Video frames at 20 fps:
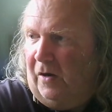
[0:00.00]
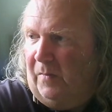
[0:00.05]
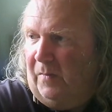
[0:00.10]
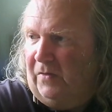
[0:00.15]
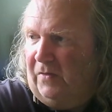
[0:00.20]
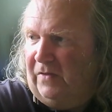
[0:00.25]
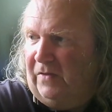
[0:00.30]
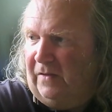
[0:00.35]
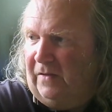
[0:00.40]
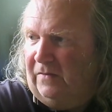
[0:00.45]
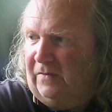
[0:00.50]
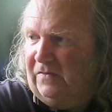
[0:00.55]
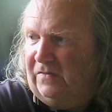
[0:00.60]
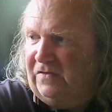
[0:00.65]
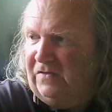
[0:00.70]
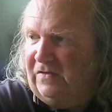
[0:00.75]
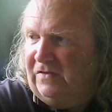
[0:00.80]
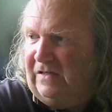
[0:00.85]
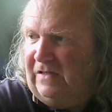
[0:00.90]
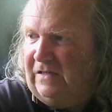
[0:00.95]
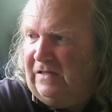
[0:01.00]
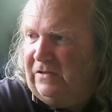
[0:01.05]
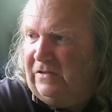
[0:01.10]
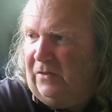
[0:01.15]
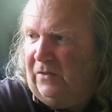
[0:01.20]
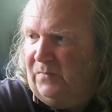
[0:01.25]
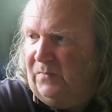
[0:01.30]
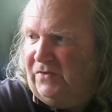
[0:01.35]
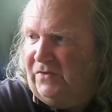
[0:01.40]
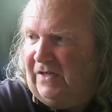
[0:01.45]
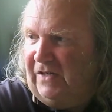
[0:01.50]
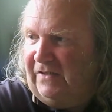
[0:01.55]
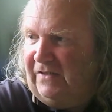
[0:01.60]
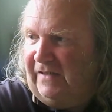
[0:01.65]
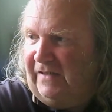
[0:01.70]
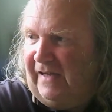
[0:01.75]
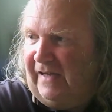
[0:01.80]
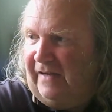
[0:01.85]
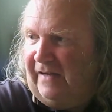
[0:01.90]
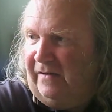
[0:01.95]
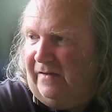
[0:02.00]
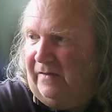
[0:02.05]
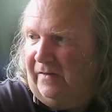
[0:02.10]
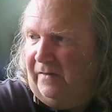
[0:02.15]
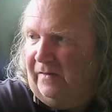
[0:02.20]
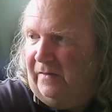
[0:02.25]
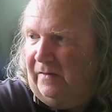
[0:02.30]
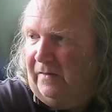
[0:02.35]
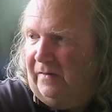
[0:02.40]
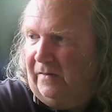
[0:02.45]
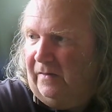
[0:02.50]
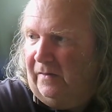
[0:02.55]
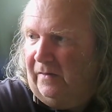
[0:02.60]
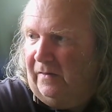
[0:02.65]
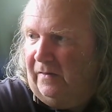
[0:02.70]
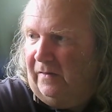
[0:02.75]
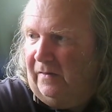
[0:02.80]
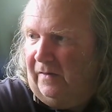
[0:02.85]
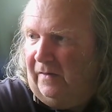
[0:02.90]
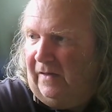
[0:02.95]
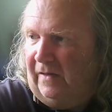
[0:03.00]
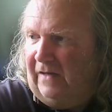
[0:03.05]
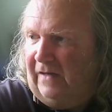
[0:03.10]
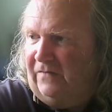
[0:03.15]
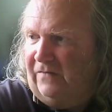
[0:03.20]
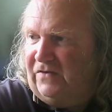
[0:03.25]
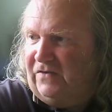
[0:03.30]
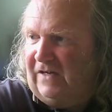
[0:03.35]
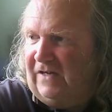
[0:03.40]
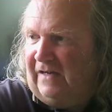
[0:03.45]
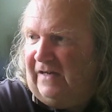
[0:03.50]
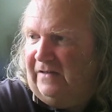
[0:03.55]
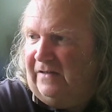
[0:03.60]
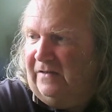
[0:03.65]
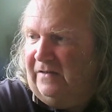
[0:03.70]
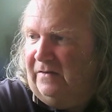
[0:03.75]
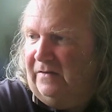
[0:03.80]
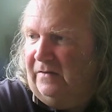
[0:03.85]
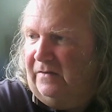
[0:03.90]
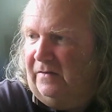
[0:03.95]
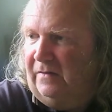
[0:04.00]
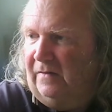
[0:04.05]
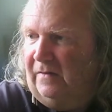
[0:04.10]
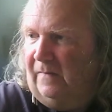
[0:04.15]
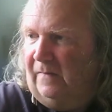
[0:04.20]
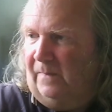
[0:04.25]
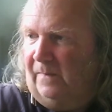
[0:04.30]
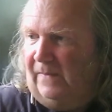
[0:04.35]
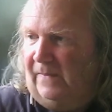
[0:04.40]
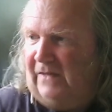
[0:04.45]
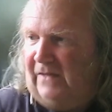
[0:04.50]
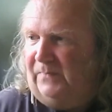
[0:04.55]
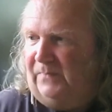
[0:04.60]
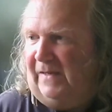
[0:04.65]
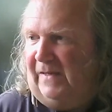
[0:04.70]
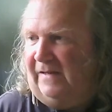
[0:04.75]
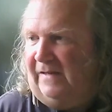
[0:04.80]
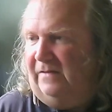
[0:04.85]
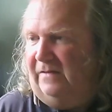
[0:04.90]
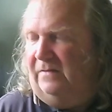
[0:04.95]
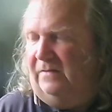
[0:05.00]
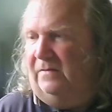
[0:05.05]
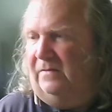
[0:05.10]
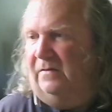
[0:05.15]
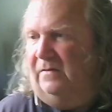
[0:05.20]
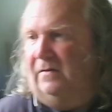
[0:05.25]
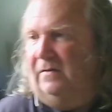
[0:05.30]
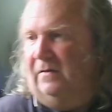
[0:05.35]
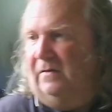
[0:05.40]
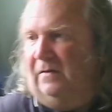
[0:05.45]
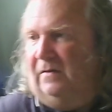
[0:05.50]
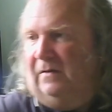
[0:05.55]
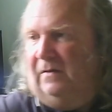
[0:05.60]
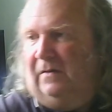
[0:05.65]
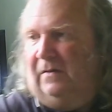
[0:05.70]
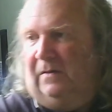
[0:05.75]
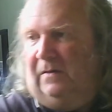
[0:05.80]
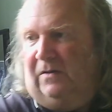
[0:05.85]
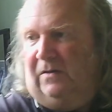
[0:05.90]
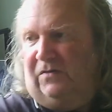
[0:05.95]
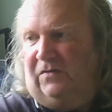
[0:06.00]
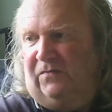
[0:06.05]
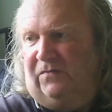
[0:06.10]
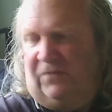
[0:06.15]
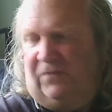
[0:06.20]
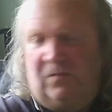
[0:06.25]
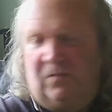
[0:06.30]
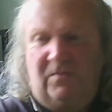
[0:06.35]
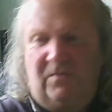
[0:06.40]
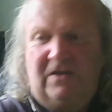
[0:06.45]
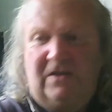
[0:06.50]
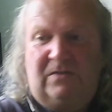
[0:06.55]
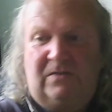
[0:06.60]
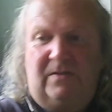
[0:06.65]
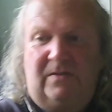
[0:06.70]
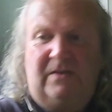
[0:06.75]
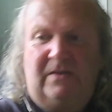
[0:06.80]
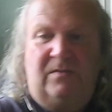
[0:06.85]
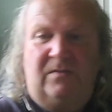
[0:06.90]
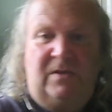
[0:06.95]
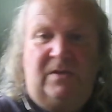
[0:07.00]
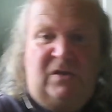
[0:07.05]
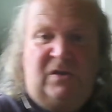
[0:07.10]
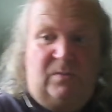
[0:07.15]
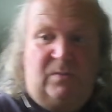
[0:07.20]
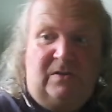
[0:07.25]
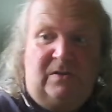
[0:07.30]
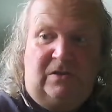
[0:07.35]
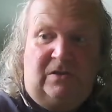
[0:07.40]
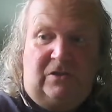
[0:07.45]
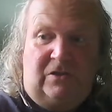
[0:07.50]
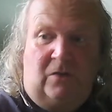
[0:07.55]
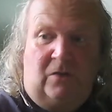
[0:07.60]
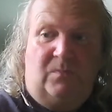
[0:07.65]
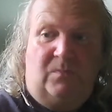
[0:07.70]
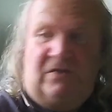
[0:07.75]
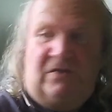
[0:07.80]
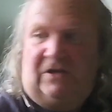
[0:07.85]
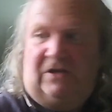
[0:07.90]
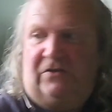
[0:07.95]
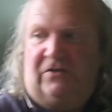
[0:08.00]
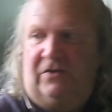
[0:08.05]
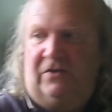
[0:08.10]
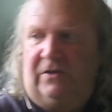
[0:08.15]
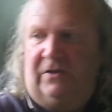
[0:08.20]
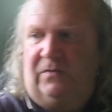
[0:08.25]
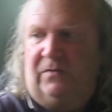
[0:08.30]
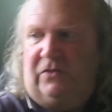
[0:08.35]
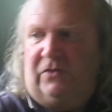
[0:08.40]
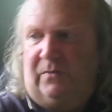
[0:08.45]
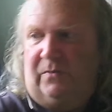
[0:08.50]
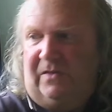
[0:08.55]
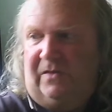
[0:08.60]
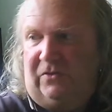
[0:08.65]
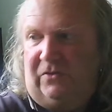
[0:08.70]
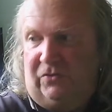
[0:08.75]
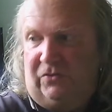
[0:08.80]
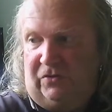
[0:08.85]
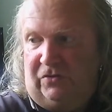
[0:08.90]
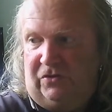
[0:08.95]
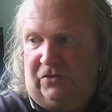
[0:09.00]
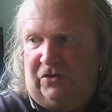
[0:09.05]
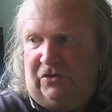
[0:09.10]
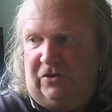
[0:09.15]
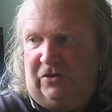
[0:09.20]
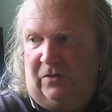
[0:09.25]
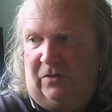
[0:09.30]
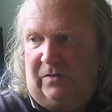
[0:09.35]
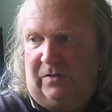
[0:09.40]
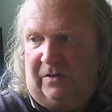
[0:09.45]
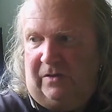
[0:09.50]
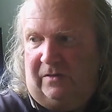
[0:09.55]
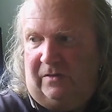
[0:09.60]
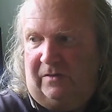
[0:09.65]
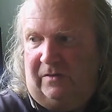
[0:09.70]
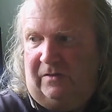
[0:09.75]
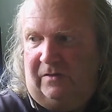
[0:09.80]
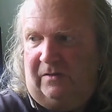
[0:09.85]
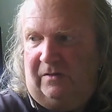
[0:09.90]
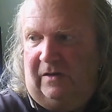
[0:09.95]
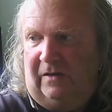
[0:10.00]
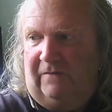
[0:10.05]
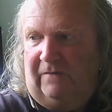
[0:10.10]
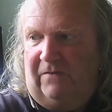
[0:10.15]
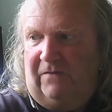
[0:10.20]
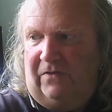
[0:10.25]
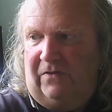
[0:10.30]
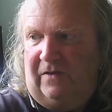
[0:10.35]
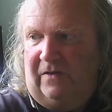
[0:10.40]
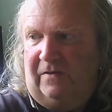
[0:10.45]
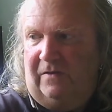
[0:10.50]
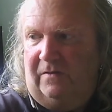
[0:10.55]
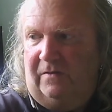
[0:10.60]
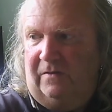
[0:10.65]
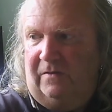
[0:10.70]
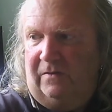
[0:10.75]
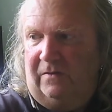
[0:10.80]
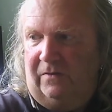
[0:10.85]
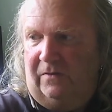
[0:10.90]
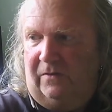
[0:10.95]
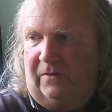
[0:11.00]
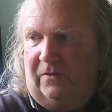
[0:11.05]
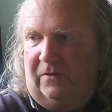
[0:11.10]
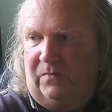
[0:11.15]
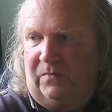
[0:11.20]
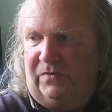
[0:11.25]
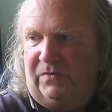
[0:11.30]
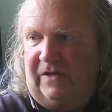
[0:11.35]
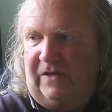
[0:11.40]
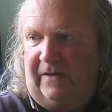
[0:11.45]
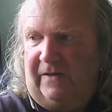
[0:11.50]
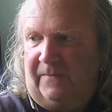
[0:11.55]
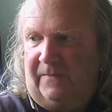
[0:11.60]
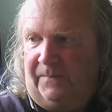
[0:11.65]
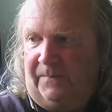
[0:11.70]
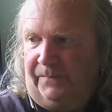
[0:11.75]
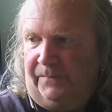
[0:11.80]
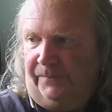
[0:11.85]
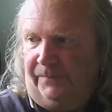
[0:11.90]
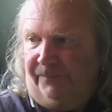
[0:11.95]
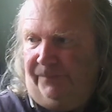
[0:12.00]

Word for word: Oh, I'm on that silly top chat again. Live chat. That's better. Because for some reason, when you, when you switch to top chat on YouTube, it doesn't show you everything that comes in.